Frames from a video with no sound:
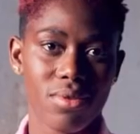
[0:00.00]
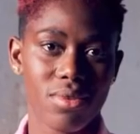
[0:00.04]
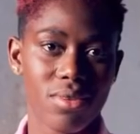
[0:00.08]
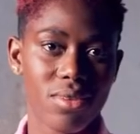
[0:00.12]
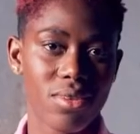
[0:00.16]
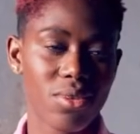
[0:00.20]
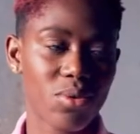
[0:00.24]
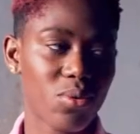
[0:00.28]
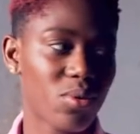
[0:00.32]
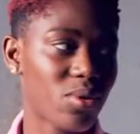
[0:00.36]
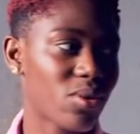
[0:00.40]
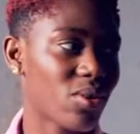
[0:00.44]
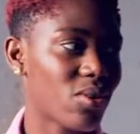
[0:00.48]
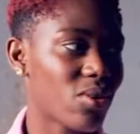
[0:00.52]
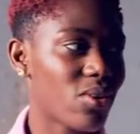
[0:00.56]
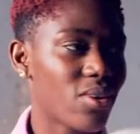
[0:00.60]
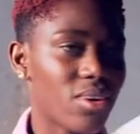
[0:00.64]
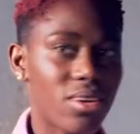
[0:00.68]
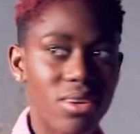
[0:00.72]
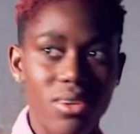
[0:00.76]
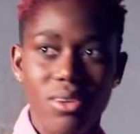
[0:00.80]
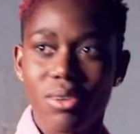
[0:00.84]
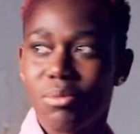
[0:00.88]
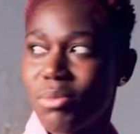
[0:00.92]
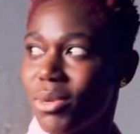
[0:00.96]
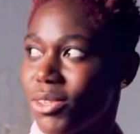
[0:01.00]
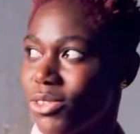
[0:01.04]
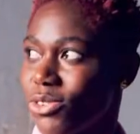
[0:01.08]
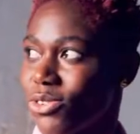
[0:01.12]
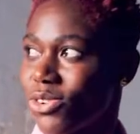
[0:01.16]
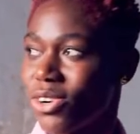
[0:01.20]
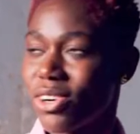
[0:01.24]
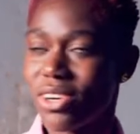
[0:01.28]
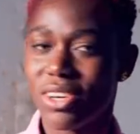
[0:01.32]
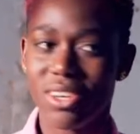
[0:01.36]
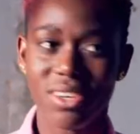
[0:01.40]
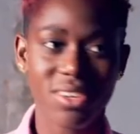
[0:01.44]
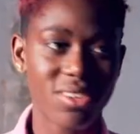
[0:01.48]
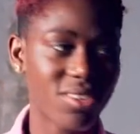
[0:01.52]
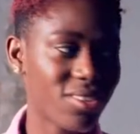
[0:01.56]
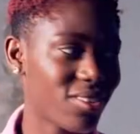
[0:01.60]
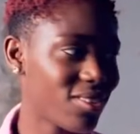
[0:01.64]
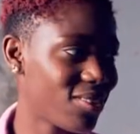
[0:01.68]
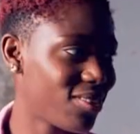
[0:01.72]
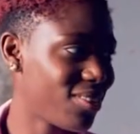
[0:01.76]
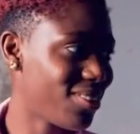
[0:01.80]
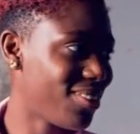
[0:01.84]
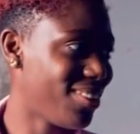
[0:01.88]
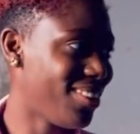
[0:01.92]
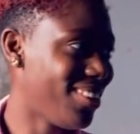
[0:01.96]
that would not be helpful for my career.
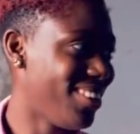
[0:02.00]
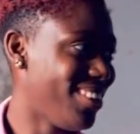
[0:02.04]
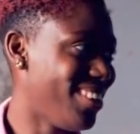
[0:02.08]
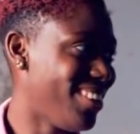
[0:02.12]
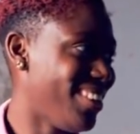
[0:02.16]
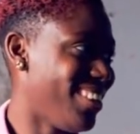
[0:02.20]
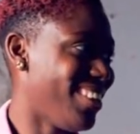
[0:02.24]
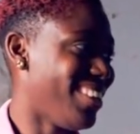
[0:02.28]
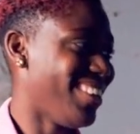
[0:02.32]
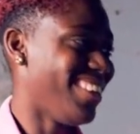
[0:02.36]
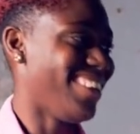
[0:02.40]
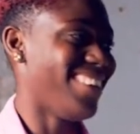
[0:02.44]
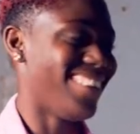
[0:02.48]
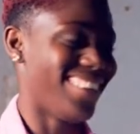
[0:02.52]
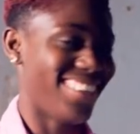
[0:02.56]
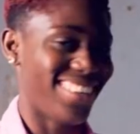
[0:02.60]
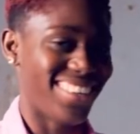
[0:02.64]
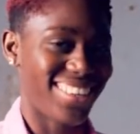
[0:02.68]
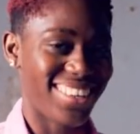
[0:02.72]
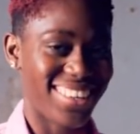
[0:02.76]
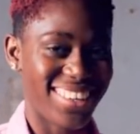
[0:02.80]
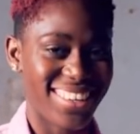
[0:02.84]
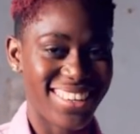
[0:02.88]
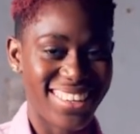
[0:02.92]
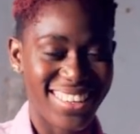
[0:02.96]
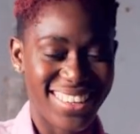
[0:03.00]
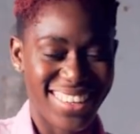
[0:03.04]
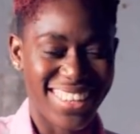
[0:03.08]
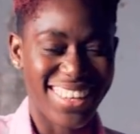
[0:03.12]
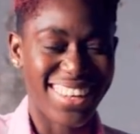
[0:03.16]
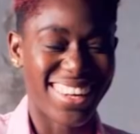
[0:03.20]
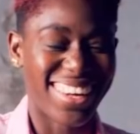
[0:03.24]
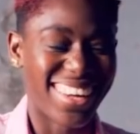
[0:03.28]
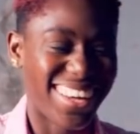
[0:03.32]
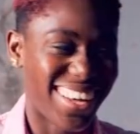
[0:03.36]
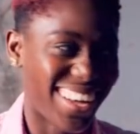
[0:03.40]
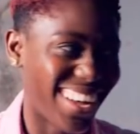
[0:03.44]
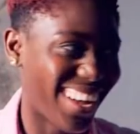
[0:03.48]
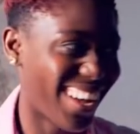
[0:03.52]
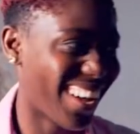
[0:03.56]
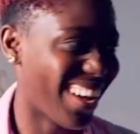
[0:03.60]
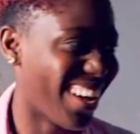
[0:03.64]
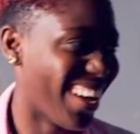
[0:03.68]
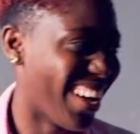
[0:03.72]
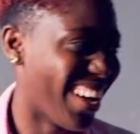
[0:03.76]
So being strong is,